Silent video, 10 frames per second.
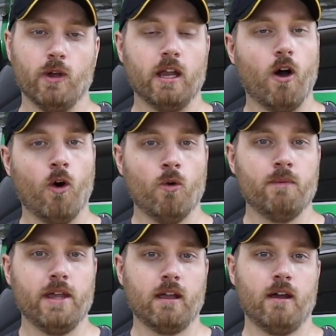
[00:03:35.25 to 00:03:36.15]
It
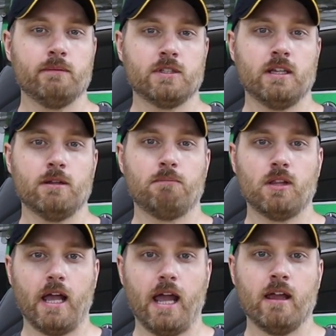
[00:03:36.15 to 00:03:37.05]
only comes into
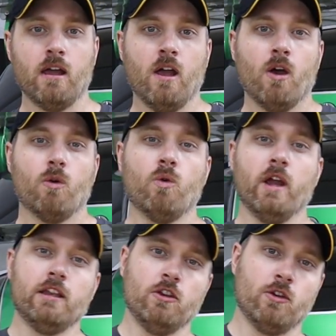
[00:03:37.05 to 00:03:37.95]
play
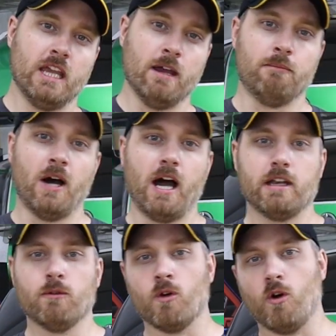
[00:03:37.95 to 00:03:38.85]
when you get
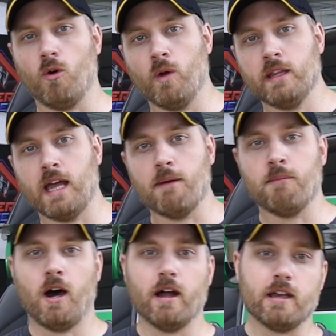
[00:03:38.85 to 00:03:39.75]
body roll, when that
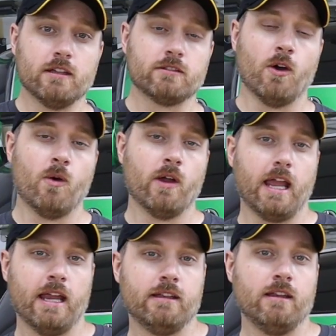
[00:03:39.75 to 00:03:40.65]
body is going
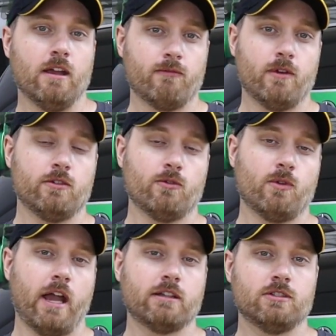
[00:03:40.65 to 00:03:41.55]
a different
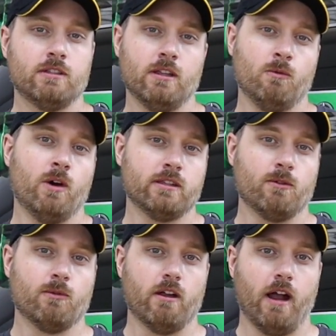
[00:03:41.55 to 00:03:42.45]
direction than what
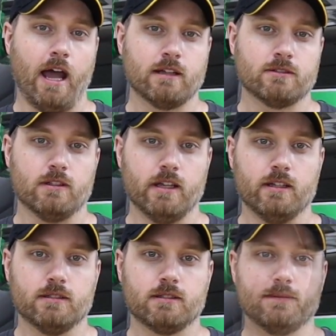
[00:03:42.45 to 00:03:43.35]
the rear axle
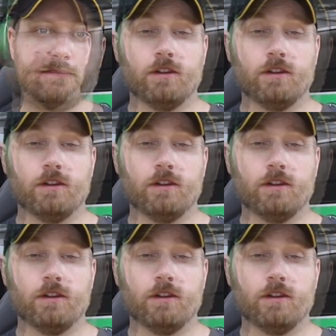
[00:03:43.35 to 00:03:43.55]
is.